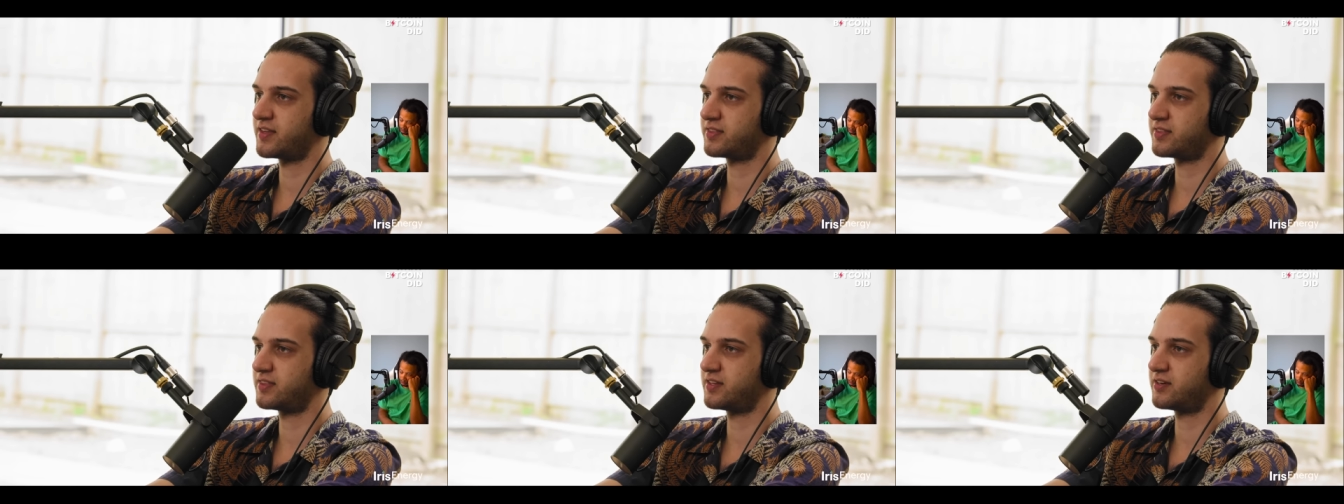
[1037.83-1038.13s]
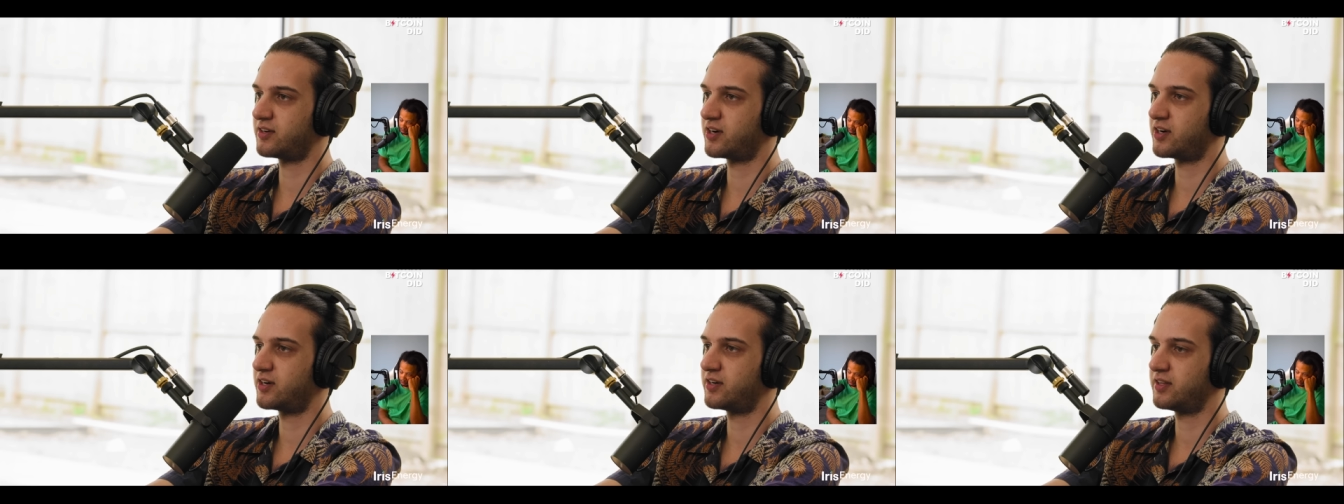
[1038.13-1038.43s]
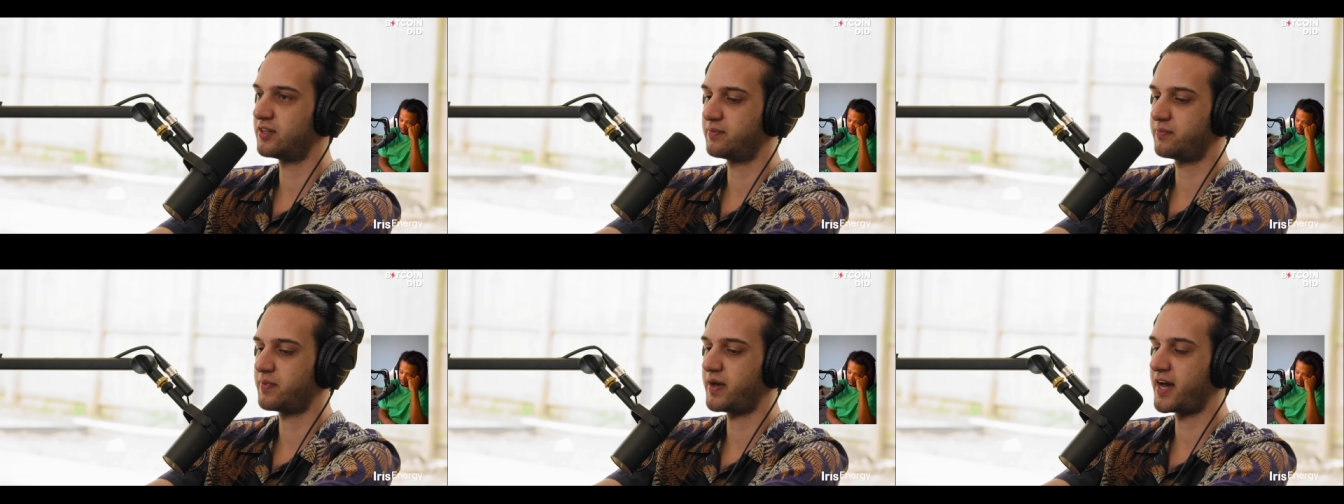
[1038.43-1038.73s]
that there
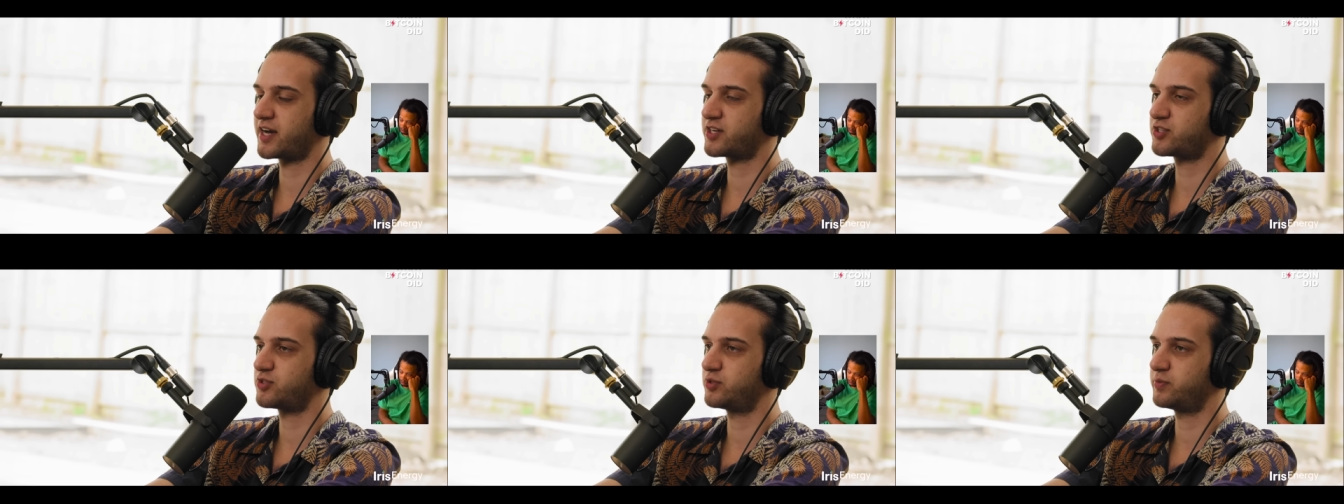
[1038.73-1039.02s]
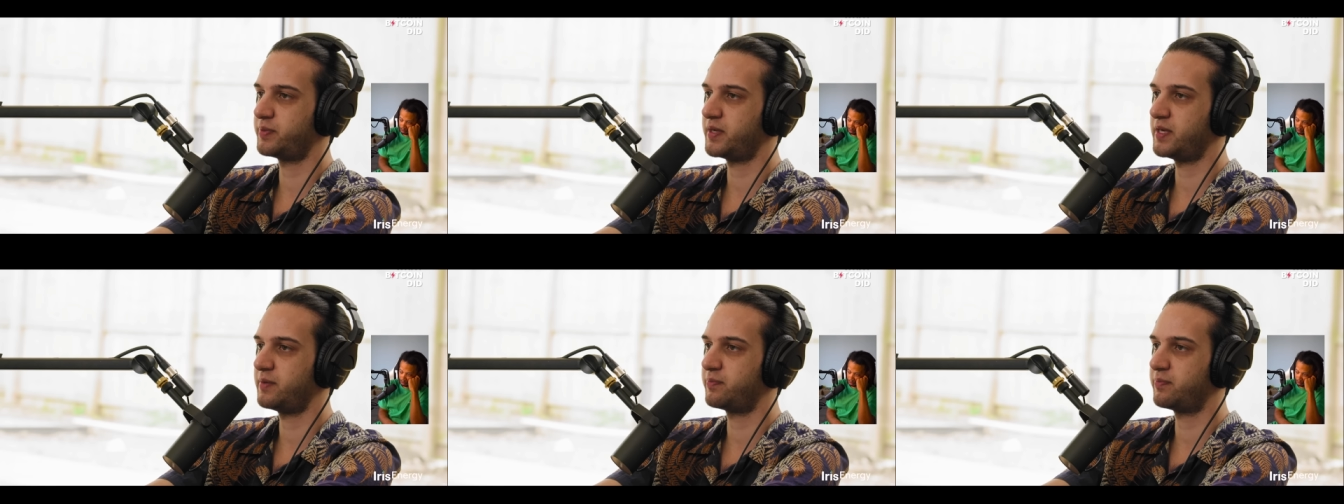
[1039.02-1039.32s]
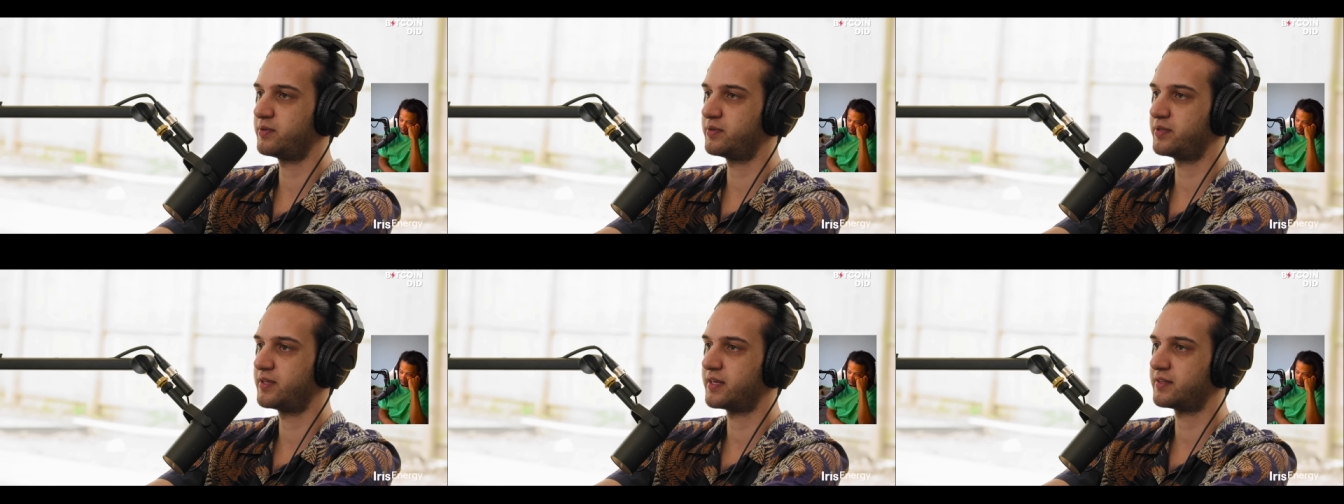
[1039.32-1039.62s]
are actual
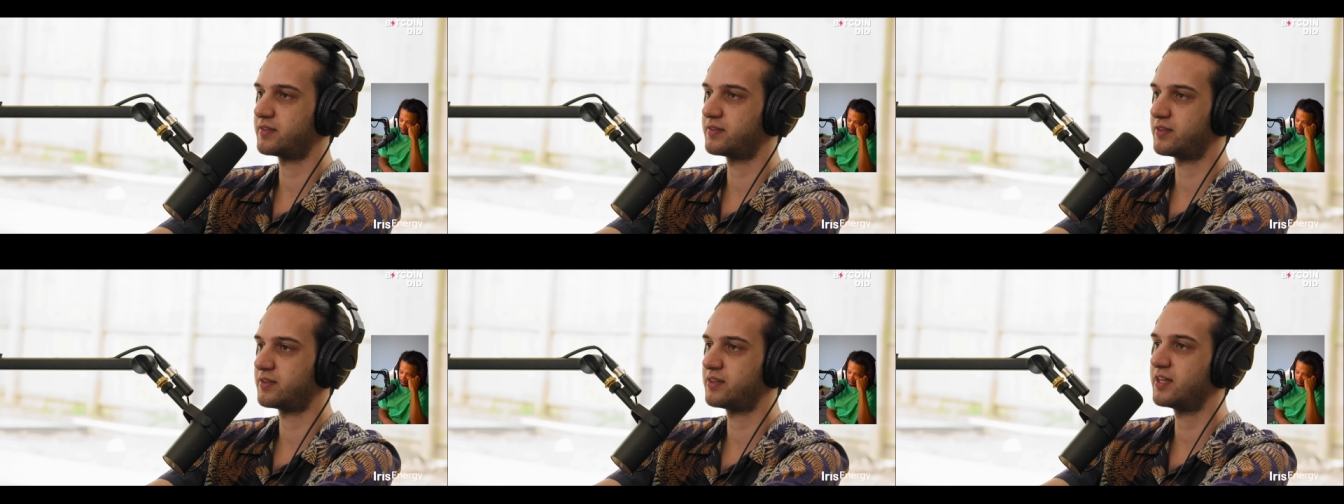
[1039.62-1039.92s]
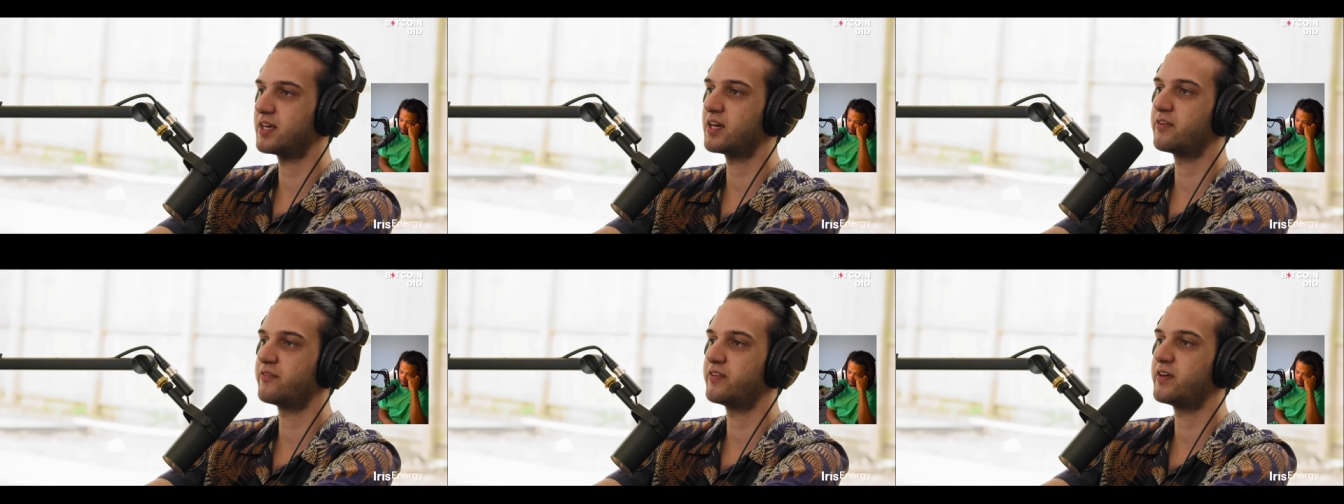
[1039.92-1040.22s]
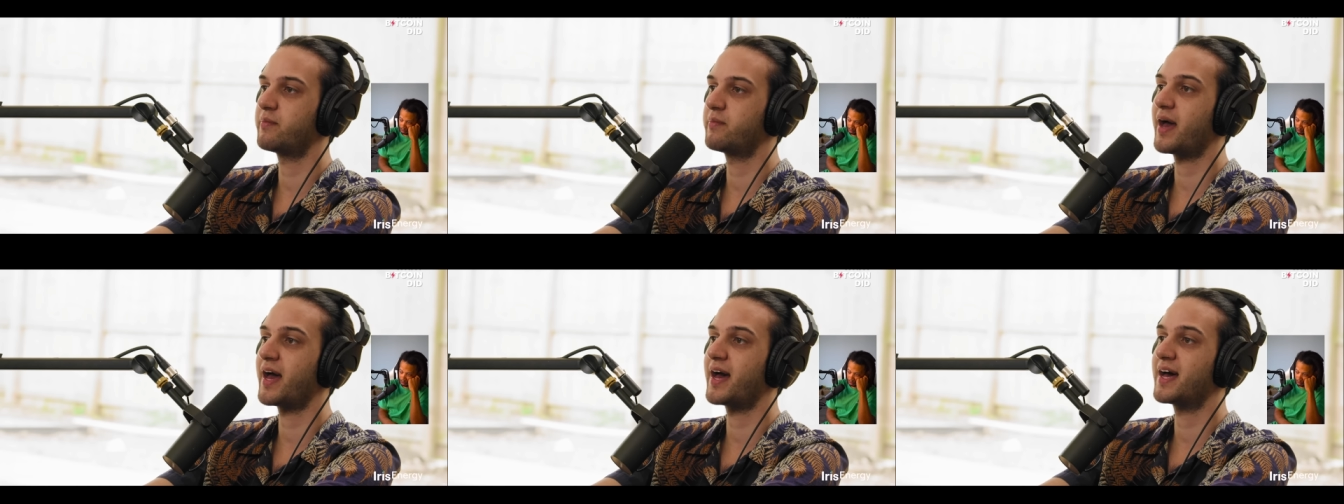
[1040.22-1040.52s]
people that think of
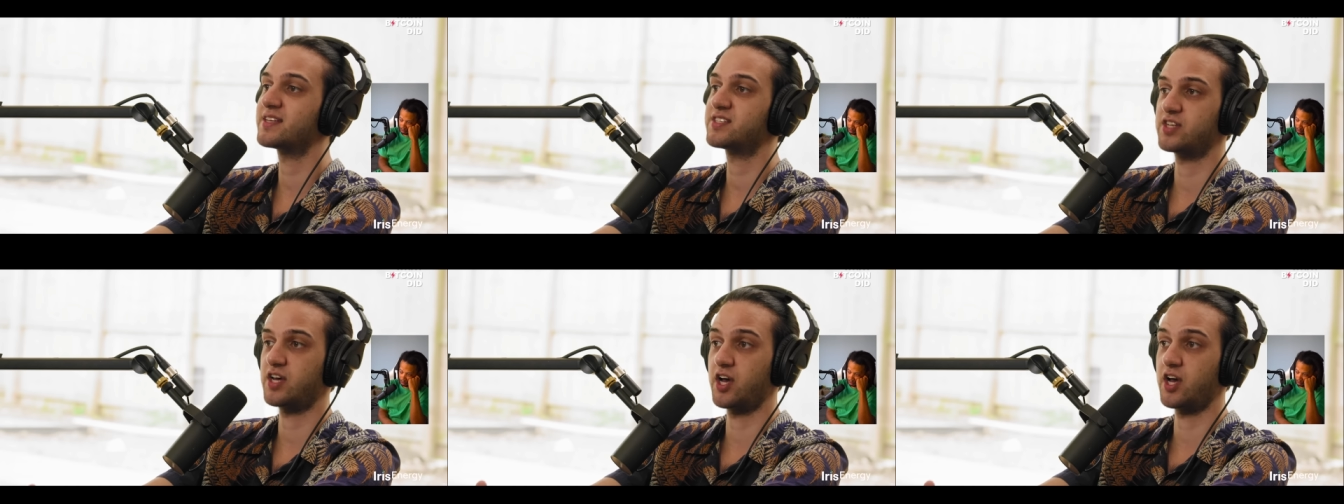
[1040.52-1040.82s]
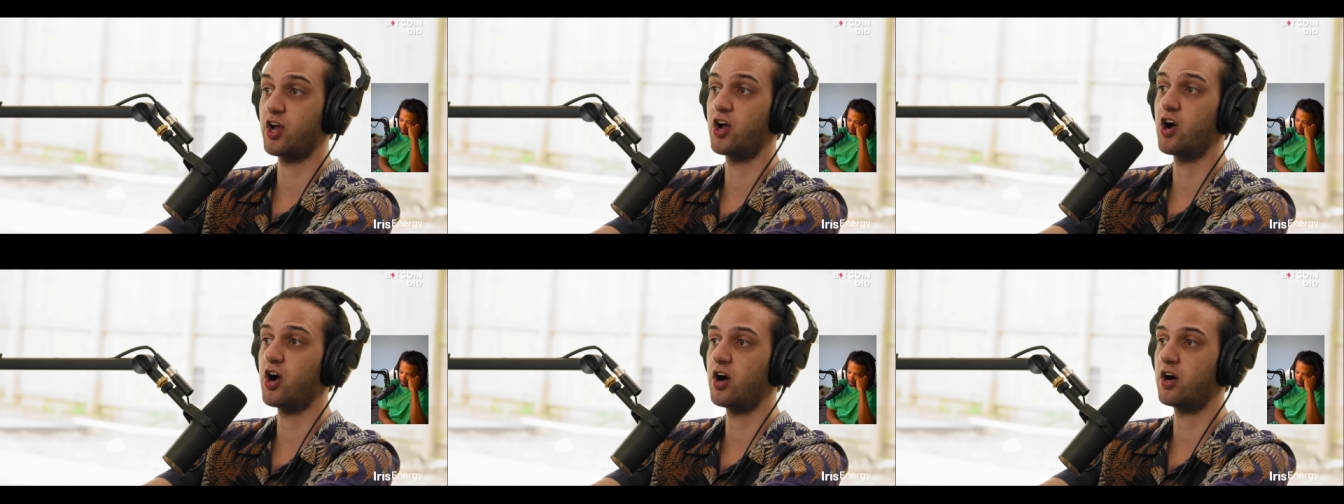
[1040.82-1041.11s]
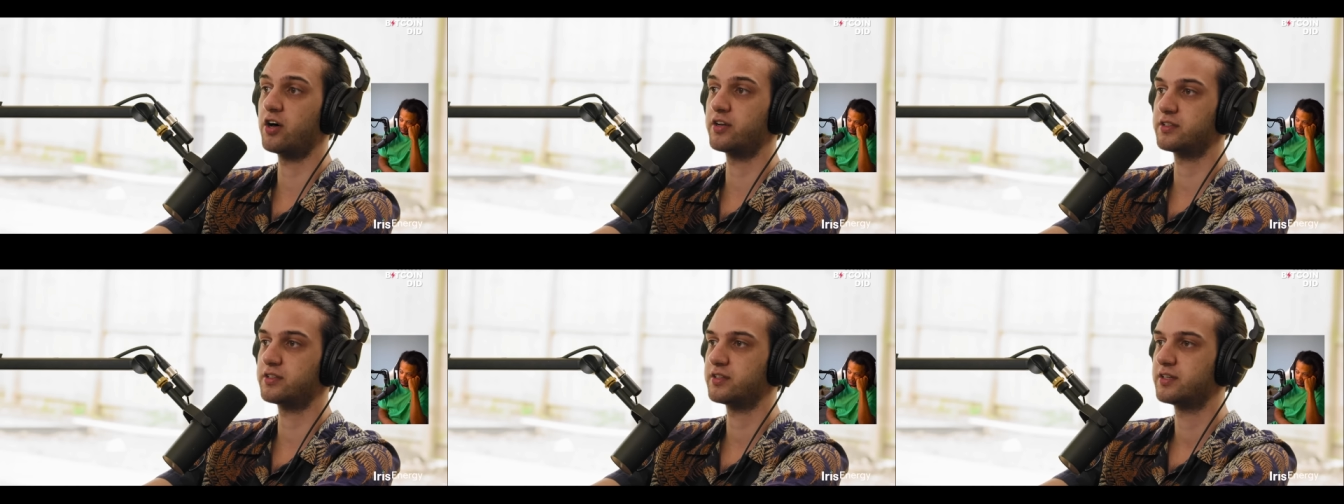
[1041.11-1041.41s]
him as a
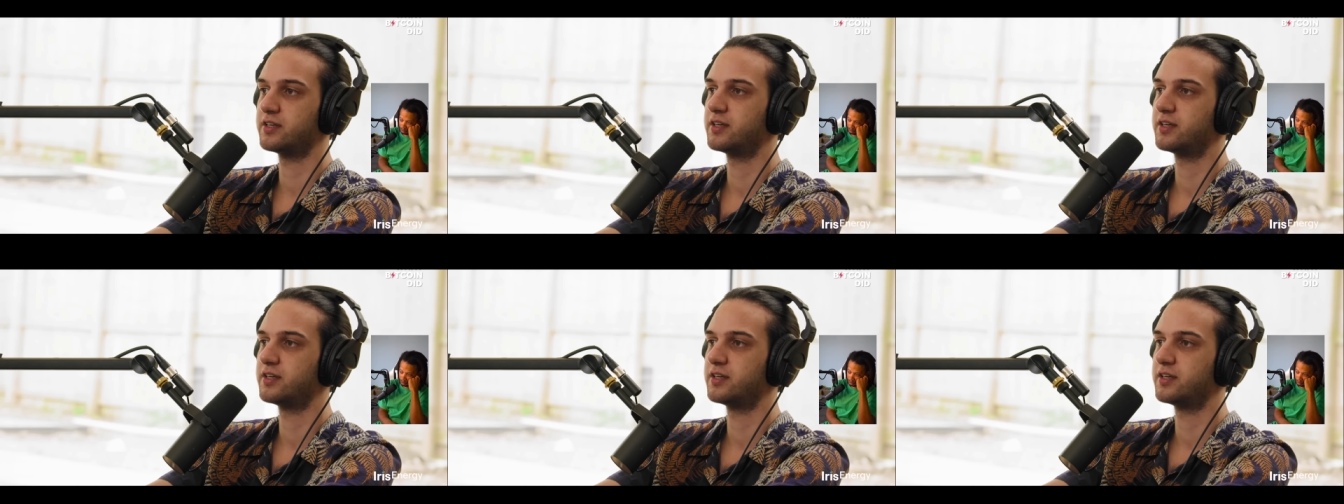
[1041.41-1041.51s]
god.